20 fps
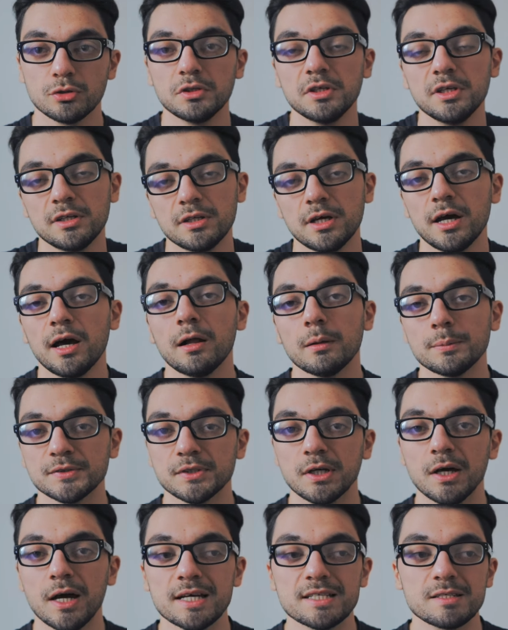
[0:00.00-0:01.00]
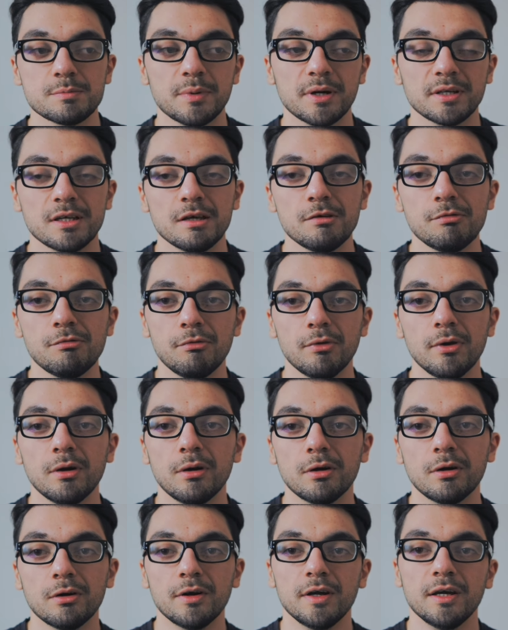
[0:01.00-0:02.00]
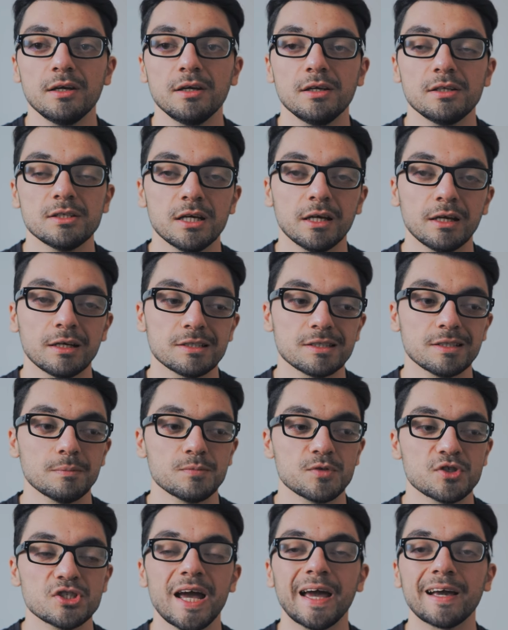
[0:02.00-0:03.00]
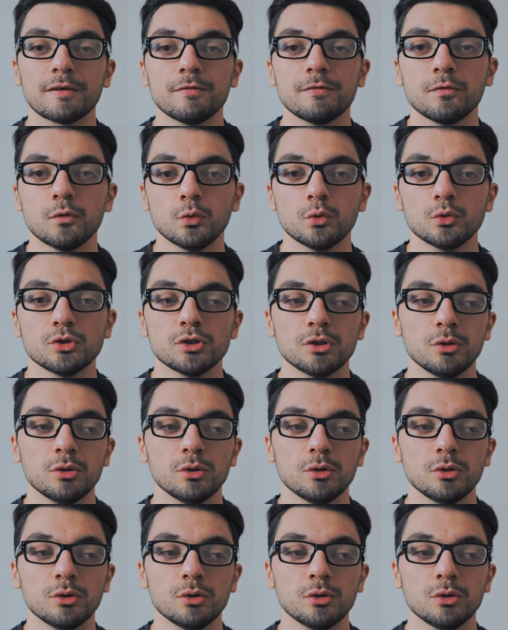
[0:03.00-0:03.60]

it helps us but if we are eating some junk food